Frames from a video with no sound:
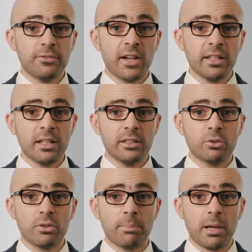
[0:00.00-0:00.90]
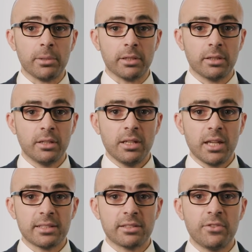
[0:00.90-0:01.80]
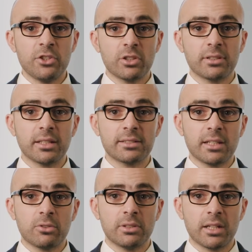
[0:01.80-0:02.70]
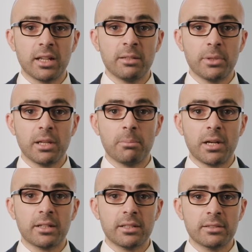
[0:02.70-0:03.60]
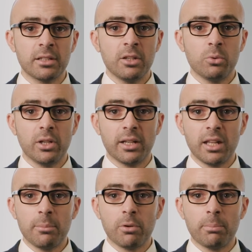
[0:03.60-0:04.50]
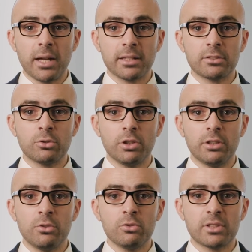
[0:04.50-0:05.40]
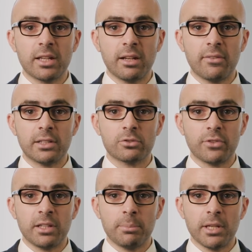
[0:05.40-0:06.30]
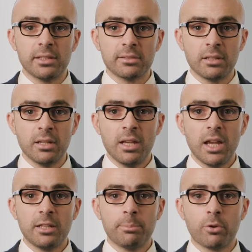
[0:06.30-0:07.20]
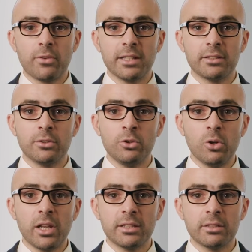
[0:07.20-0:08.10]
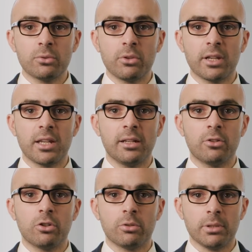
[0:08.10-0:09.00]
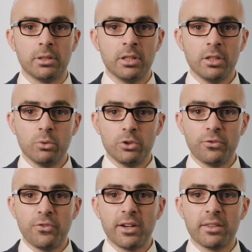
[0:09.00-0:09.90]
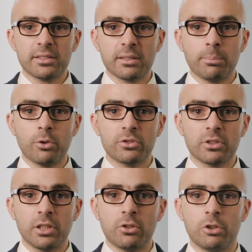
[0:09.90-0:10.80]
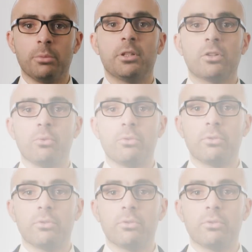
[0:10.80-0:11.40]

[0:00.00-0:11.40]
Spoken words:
finally, to the public, as efficient secondary NPL markets will enable banks to reduce their levels of NPLs and provide new lending to the real economy, which further supports economic growth.